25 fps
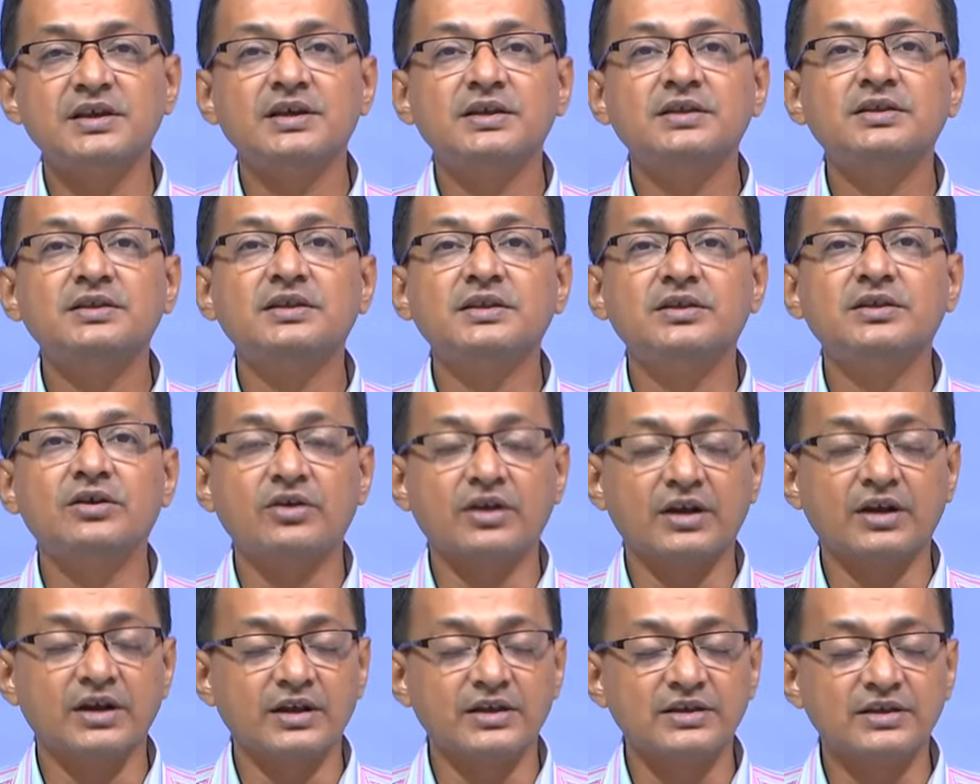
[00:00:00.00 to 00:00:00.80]
then the
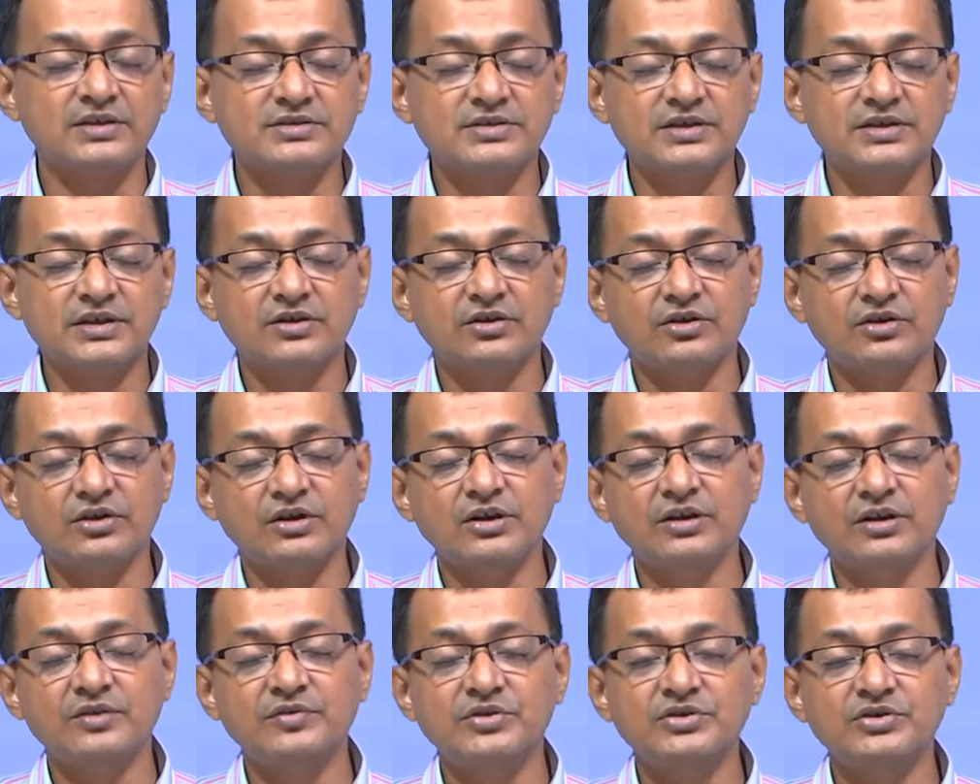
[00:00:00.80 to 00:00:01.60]
organization or
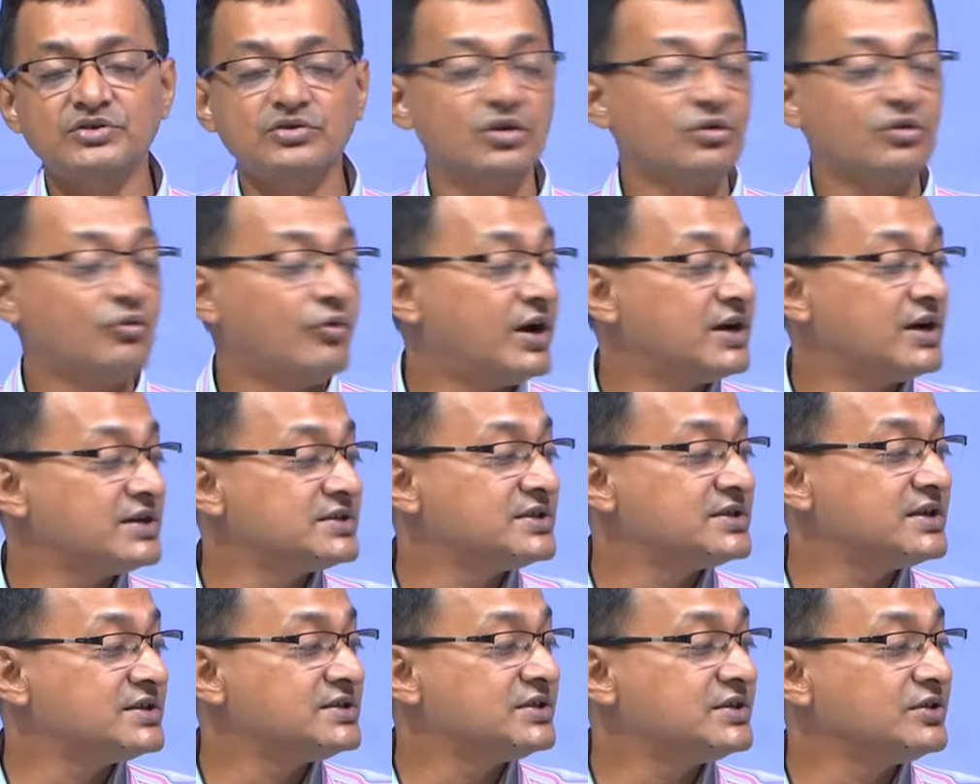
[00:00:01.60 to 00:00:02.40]
individual wants
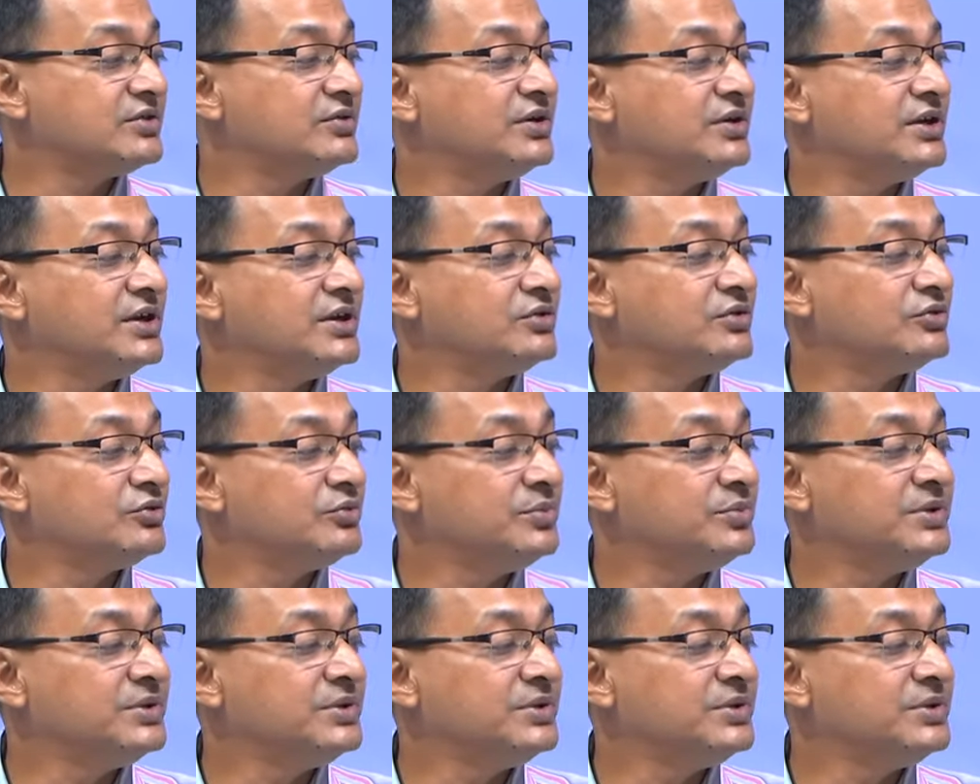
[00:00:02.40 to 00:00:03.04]
that security should be